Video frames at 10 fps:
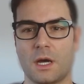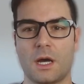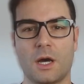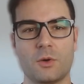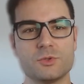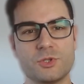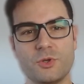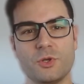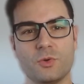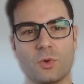How do
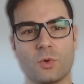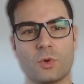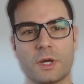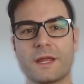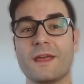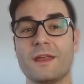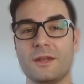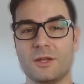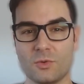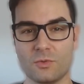you or can
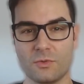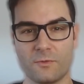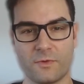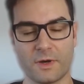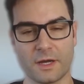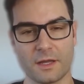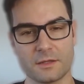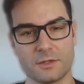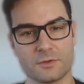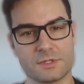you file
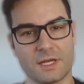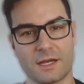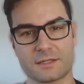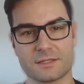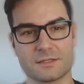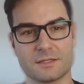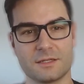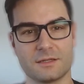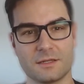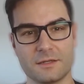your taxes in
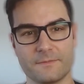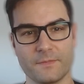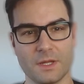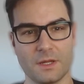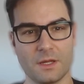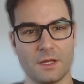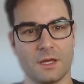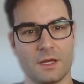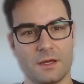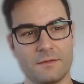Italy?
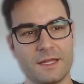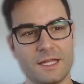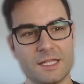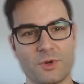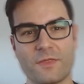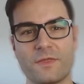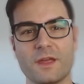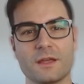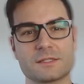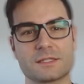That's where
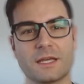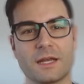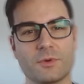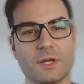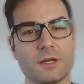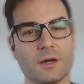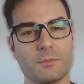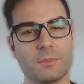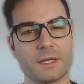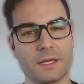things get really
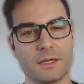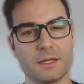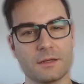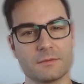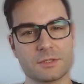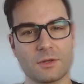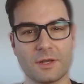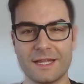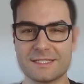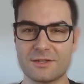complicated. So
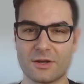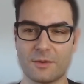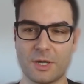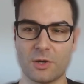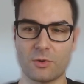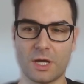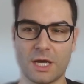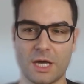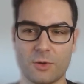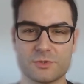let's talk about
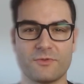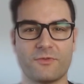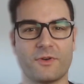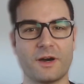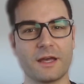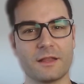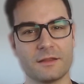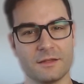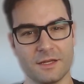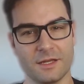how to file
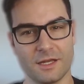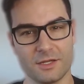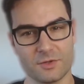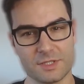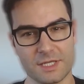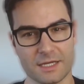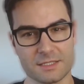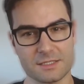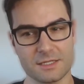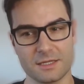your
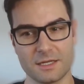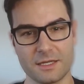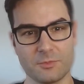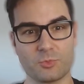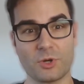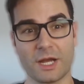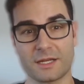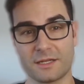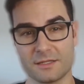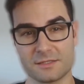taxes in Italy in
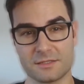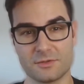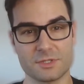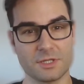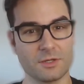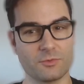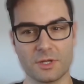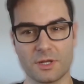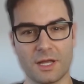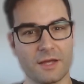practice using
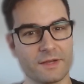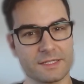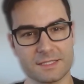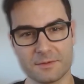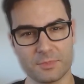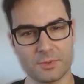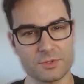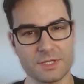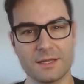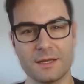real life examples
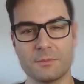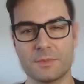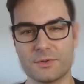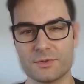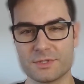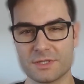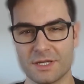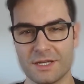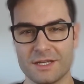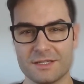and numbers
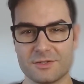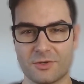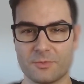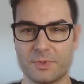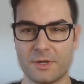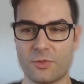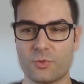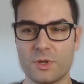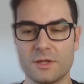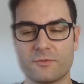to compare
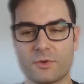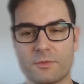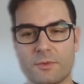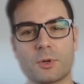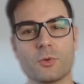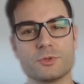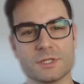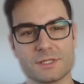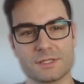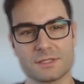three different
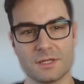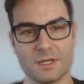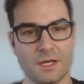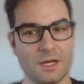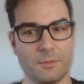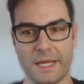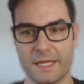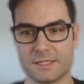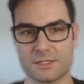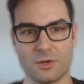approaches
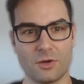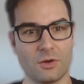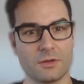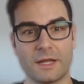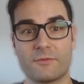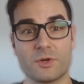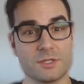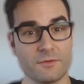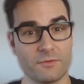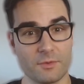based on average
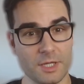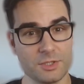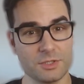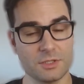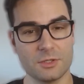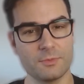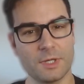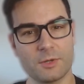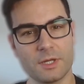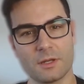information you may
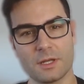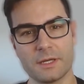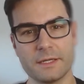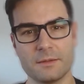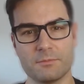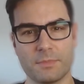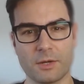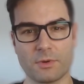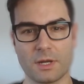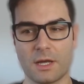read online by
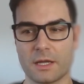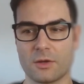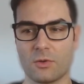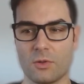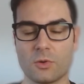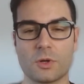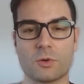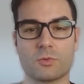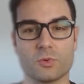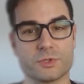relying on local
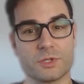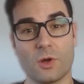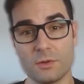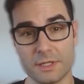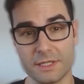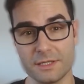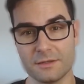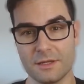rules only,